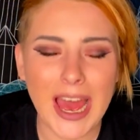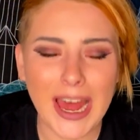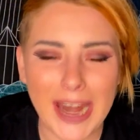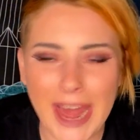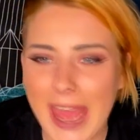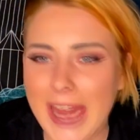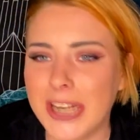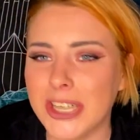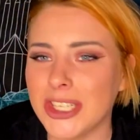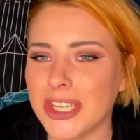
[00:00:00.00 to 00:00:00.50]

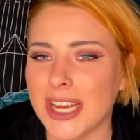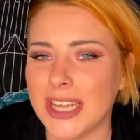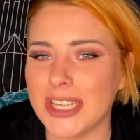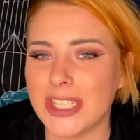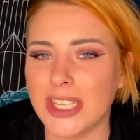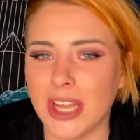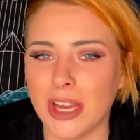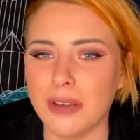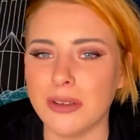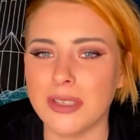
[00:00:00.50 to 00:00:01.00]
an
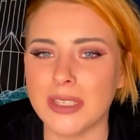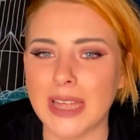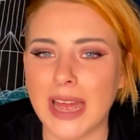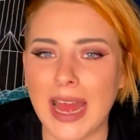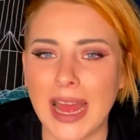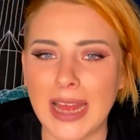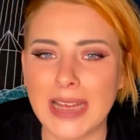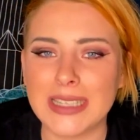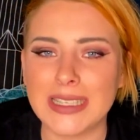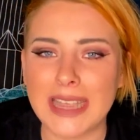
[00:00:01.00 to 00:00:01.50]
energized ghost that
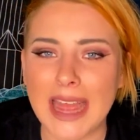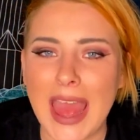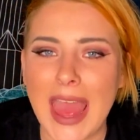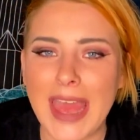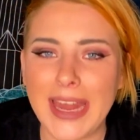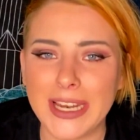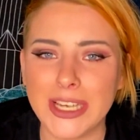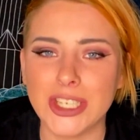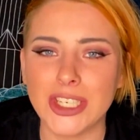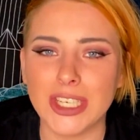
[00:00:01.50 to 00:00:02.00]
has the
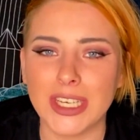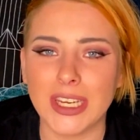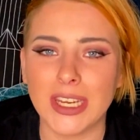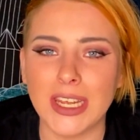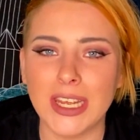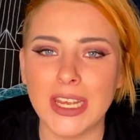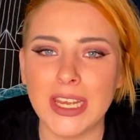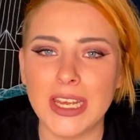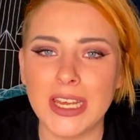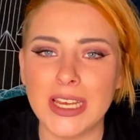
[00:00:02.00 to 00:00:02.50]

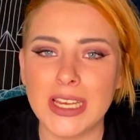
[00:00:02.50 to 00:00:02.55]
energy